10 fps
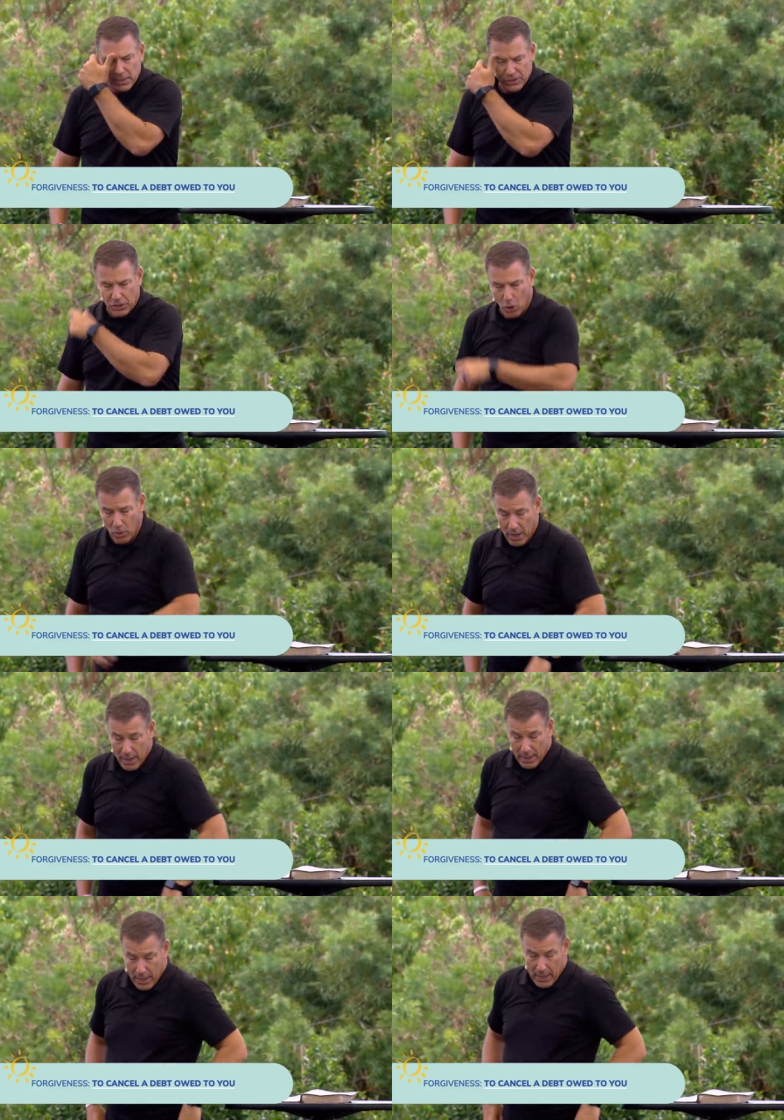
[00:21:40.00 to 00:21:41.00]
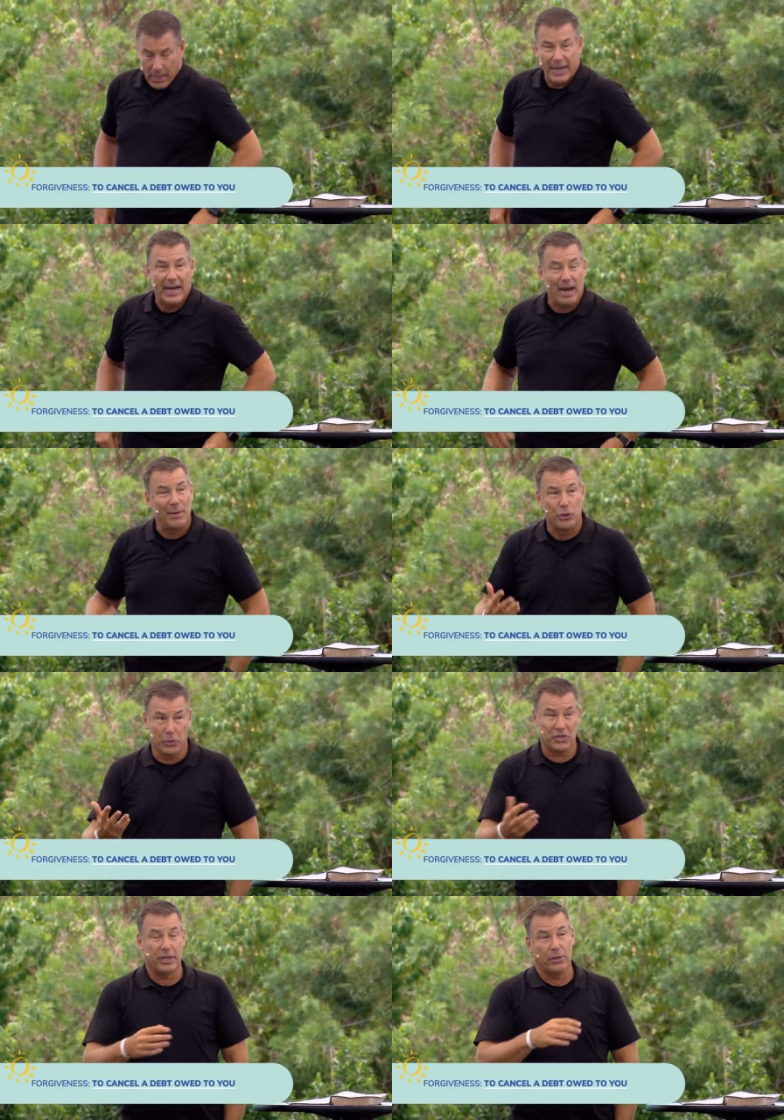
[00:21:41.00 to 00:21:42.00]
So Again, I've been doing
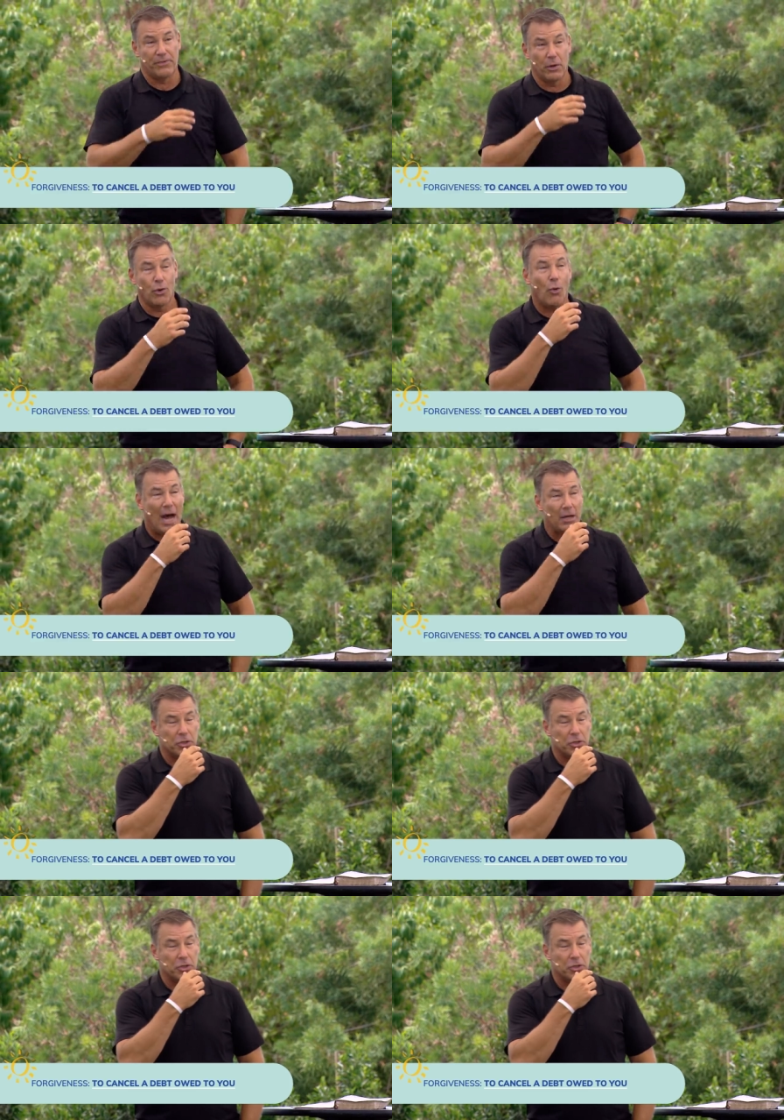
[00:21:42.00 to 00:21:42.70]
this deal for a little while,